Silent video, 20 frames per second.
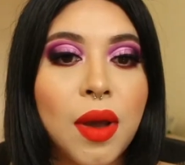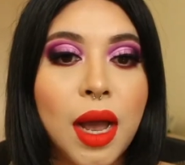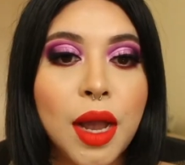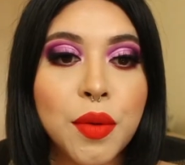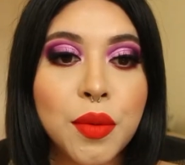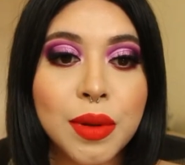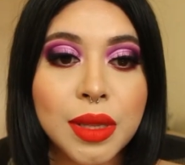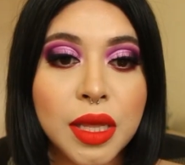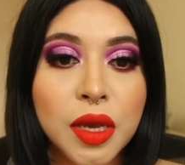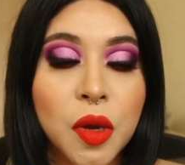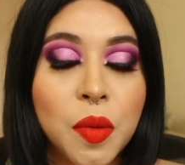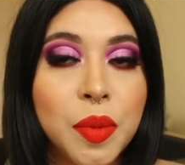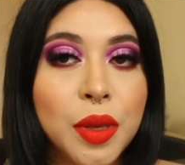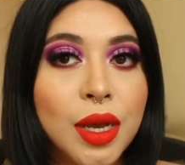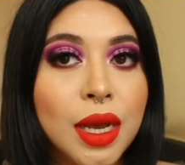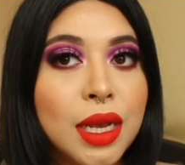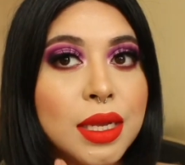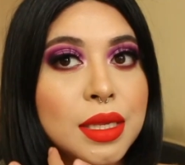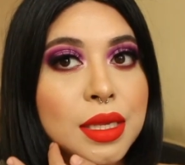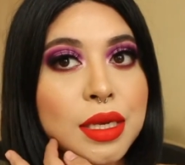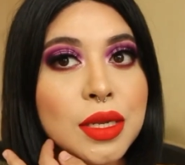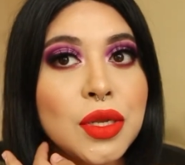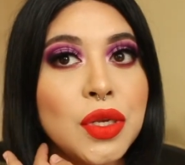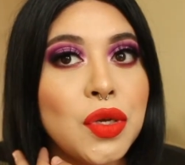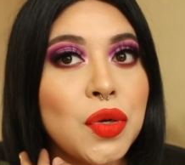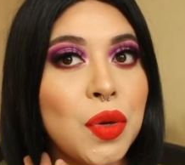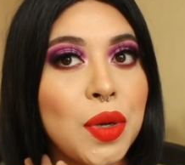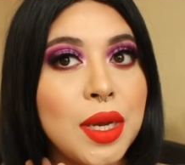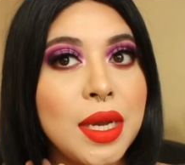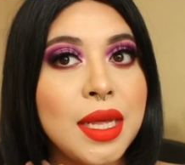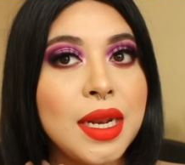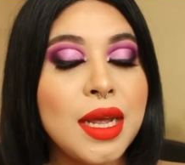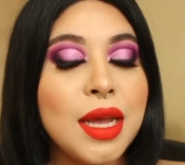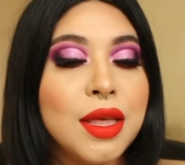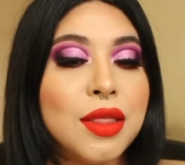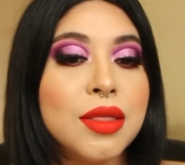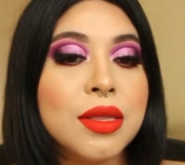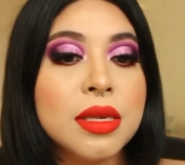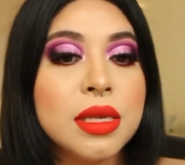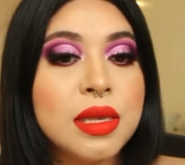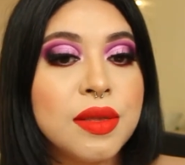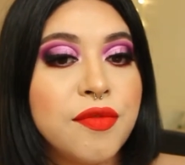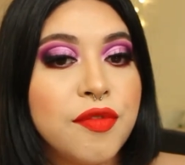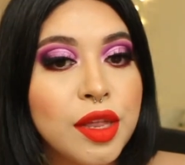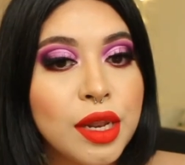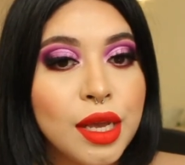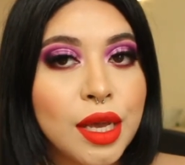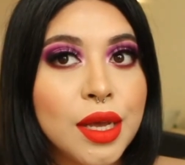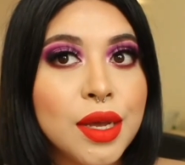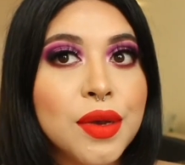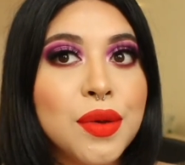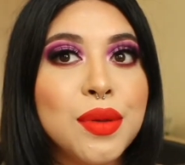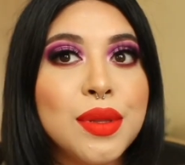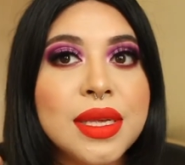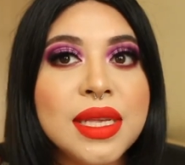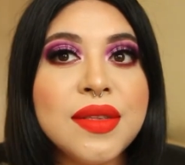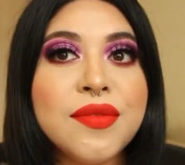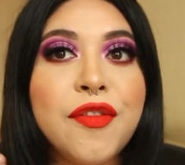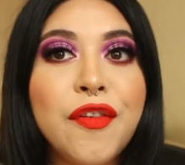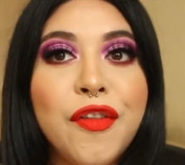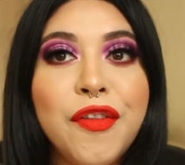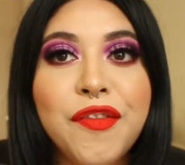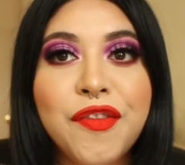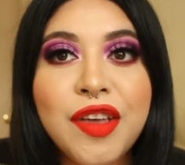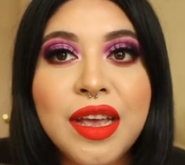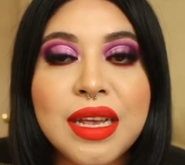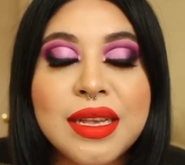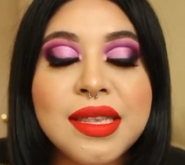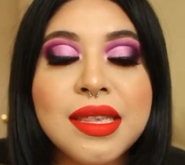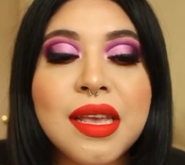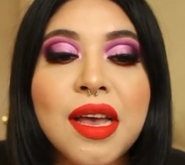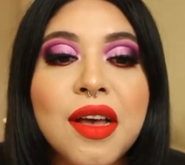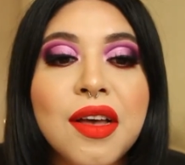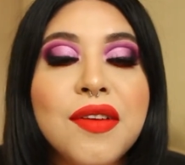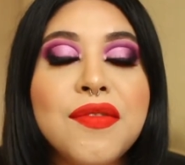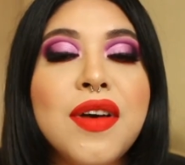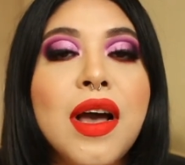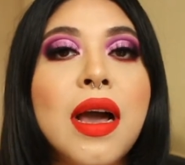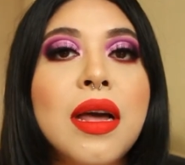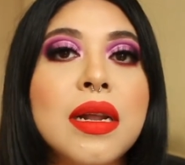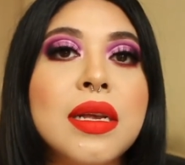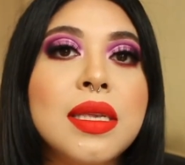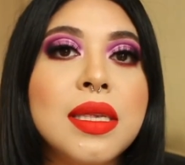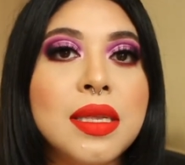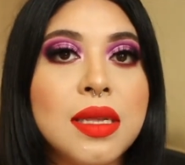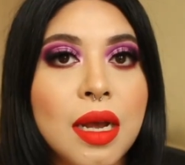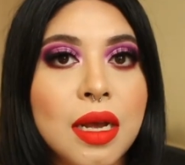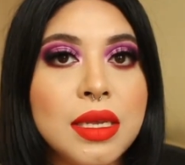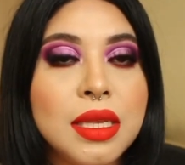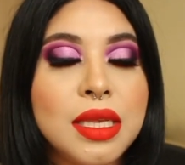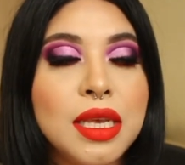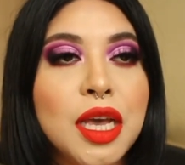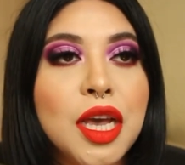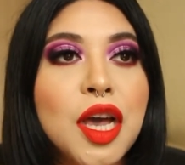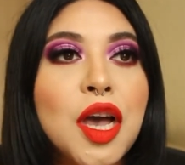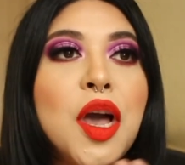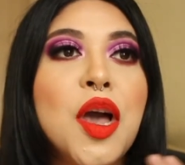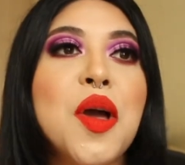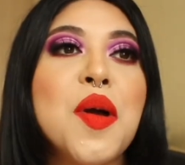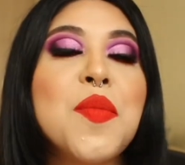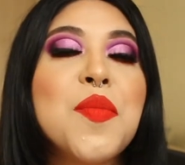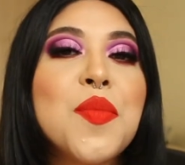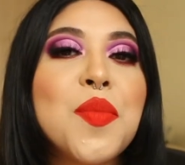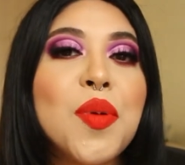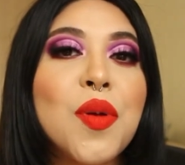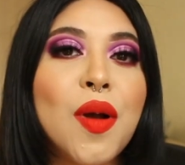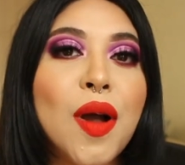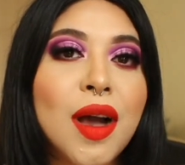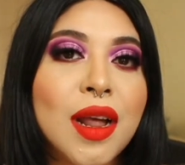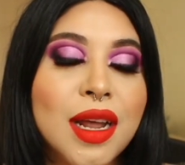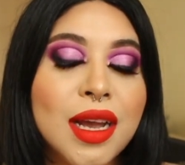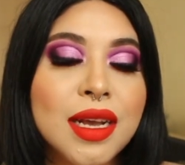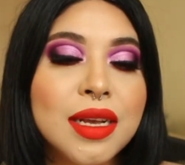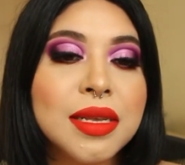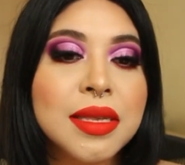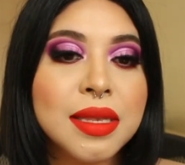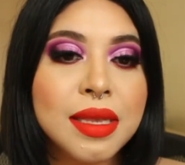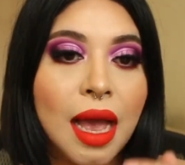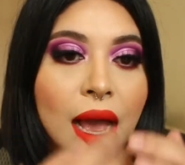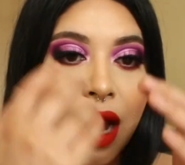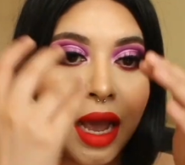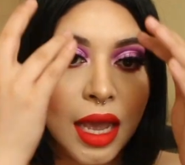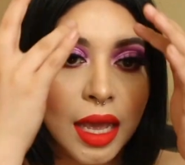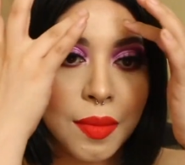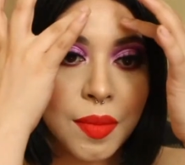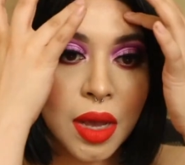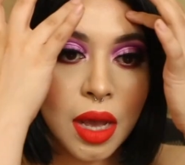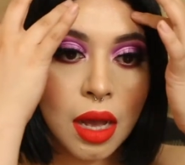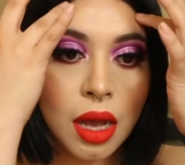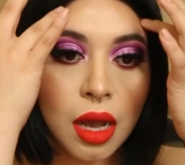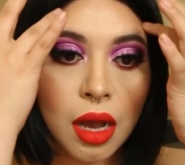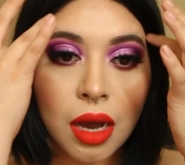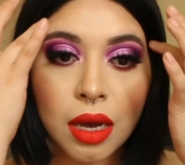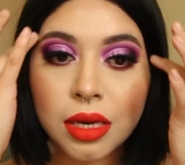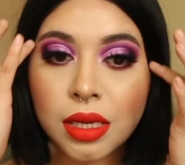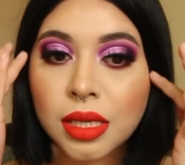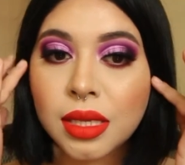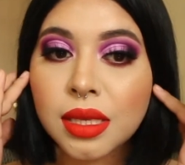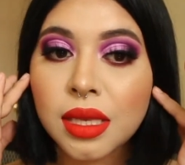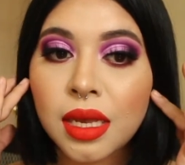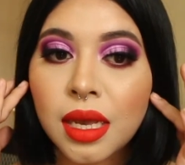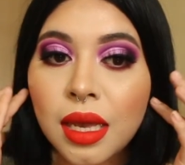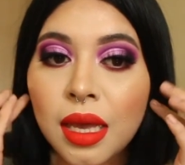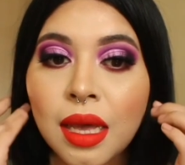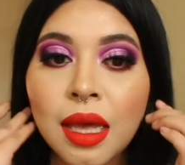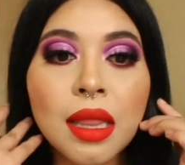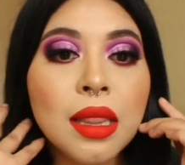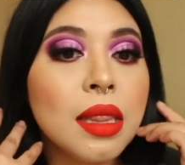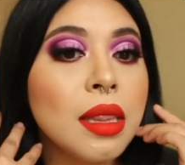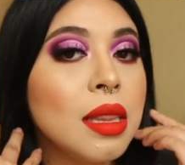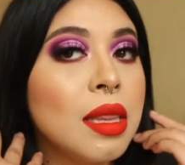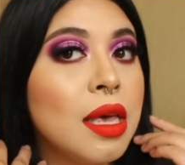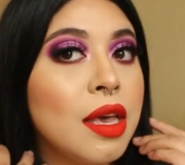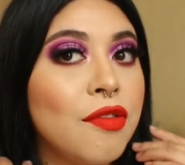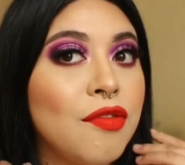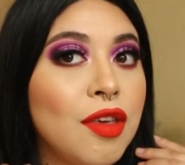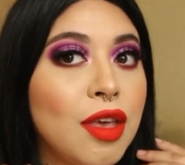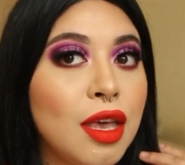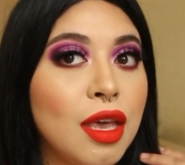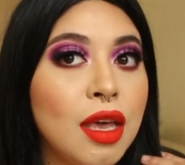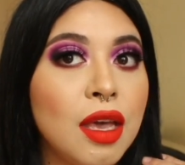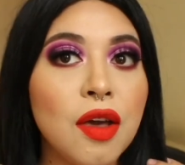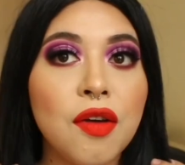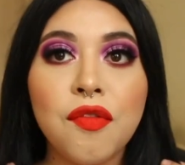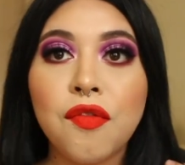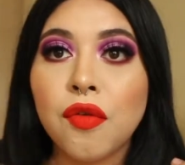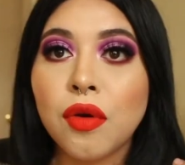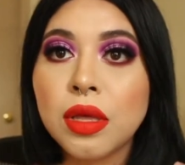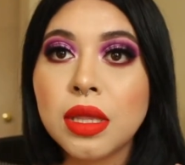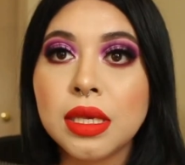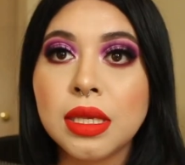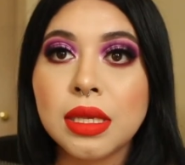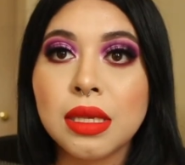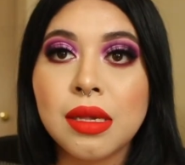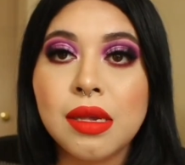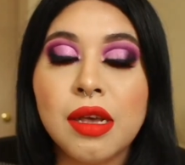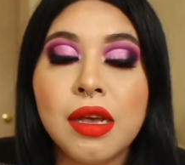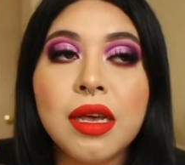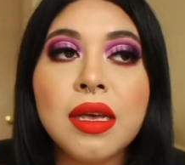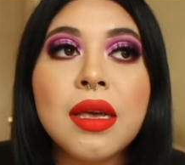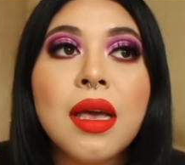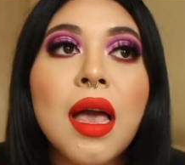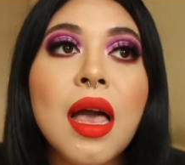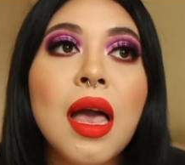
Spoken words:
I really hope you guys enjoyed this video, this full face of Anastasia products. I am honestly living for this look.